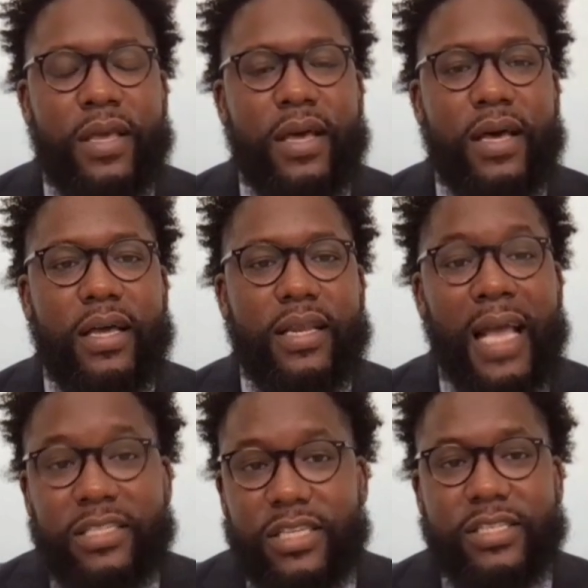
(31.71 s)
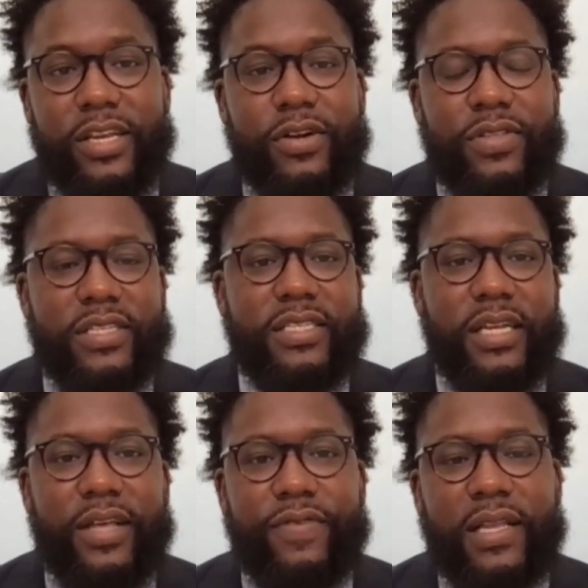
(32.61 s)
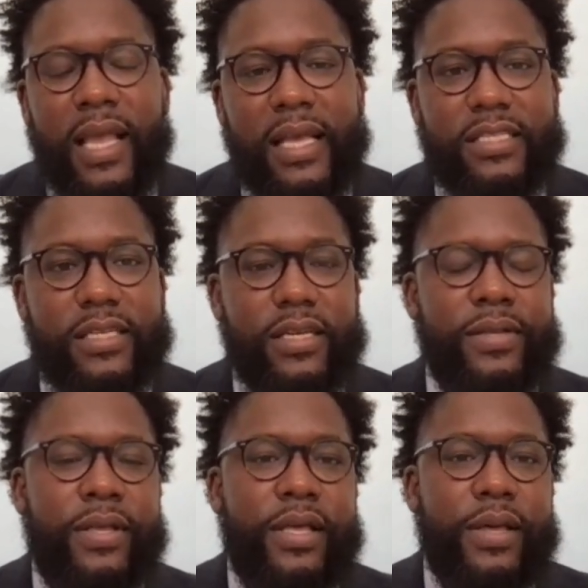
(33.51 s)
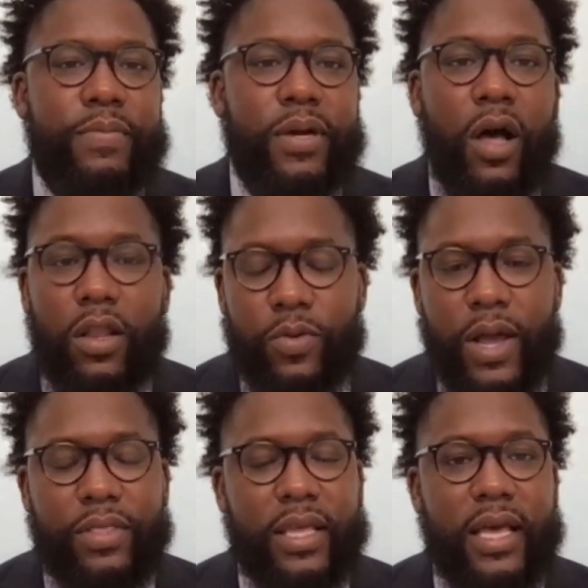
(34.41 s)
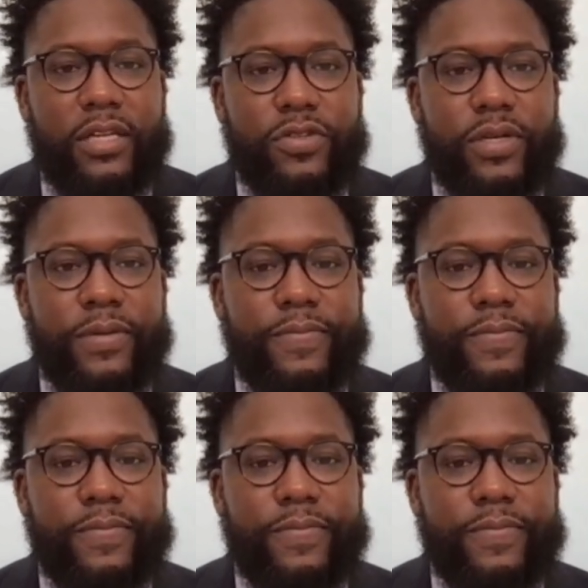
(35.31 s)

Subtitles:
not just here in the city of Atlanta, but all around the country.